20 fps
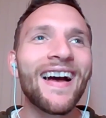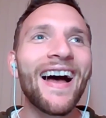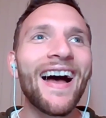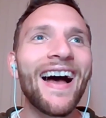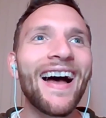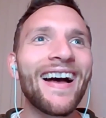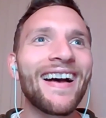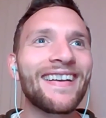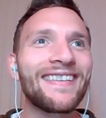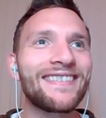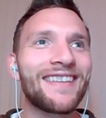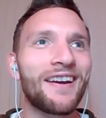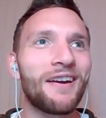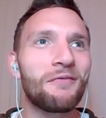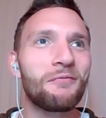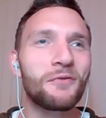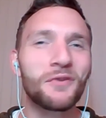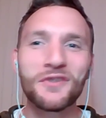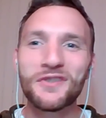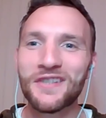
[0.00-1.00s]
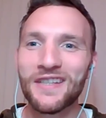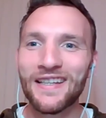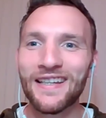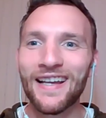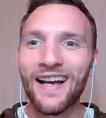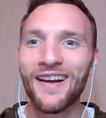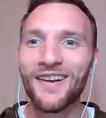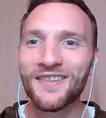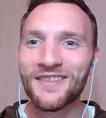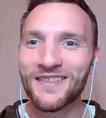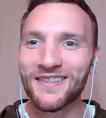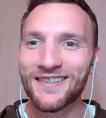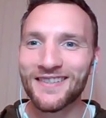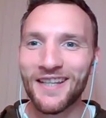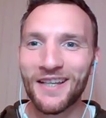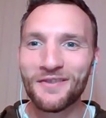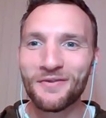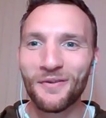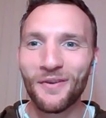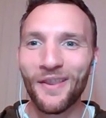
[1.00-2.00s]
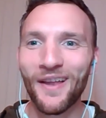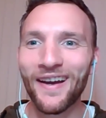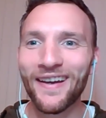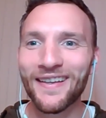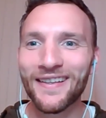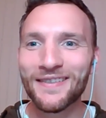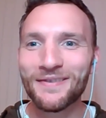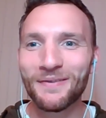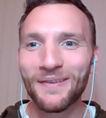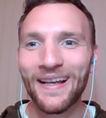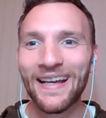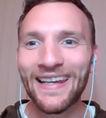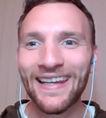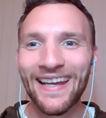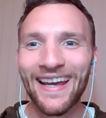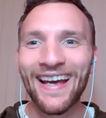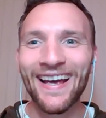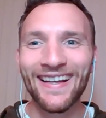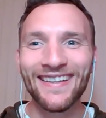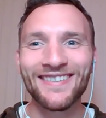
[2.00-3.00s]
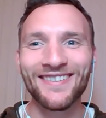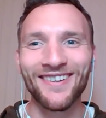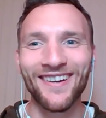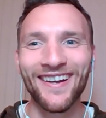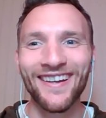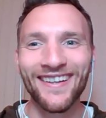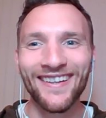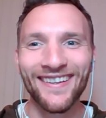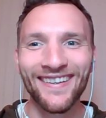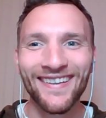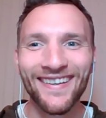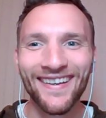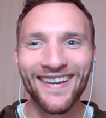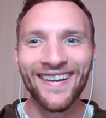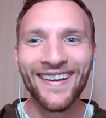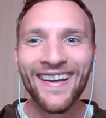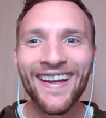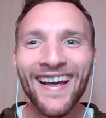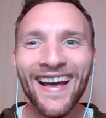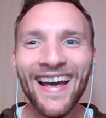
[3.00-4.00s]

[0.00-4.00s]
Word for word: And we'll see how successful that is. Yeah, I tried it.